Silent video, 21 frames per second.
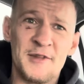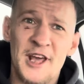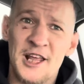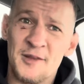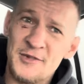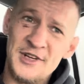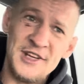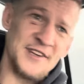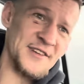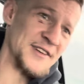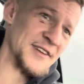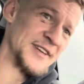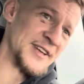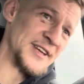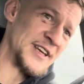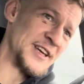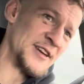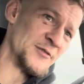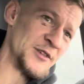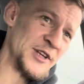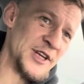That means in the
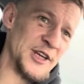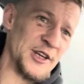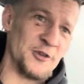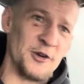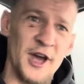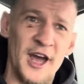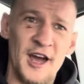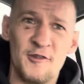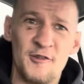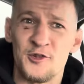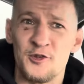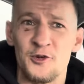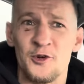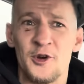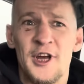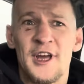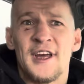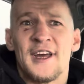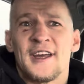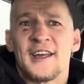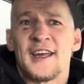evening you have to
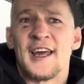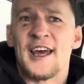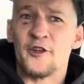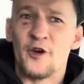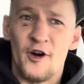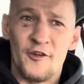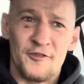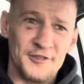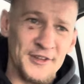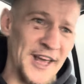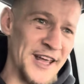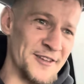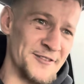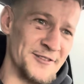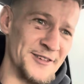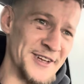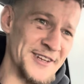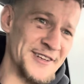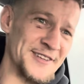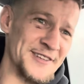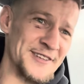get off
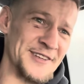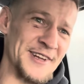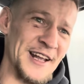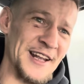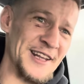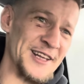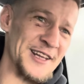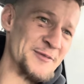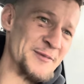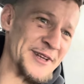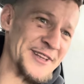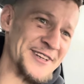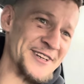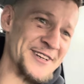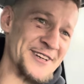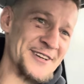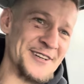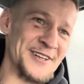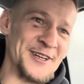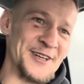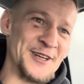Netflix a little bit
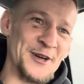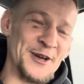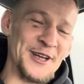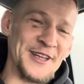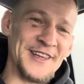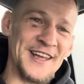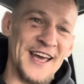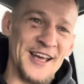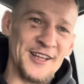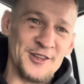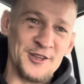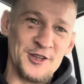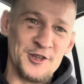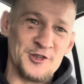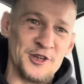earlier and not